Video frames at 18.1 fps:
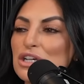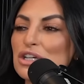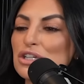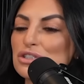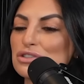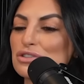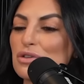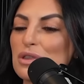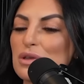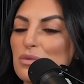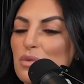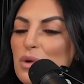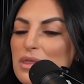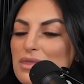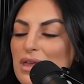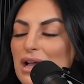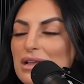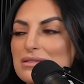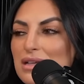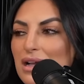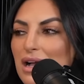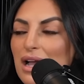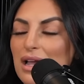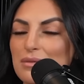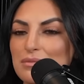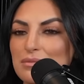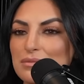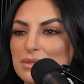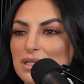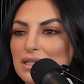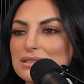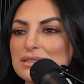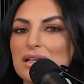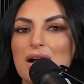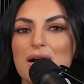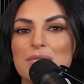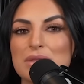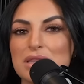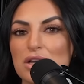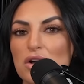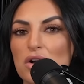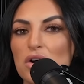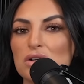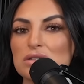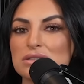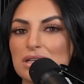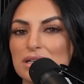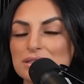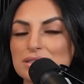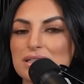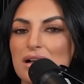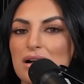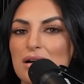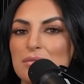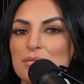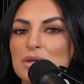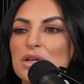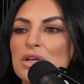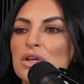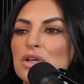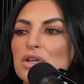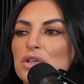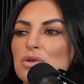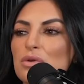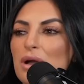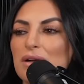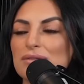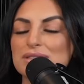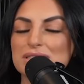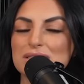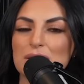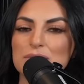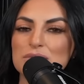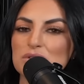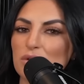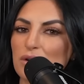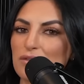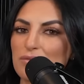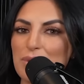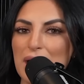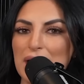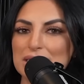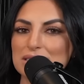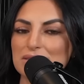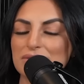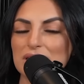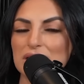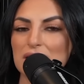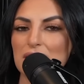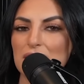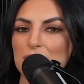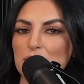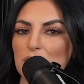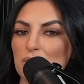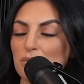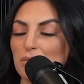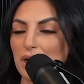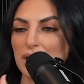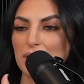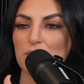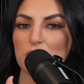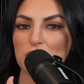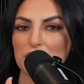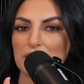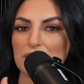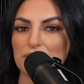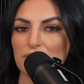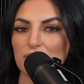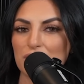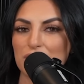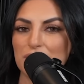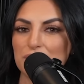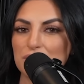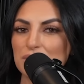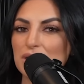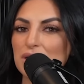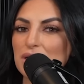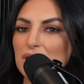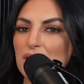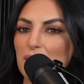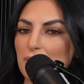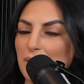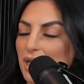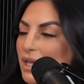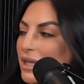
so that when that time does come and the call does come, you have some sort of passive income or money working for you coming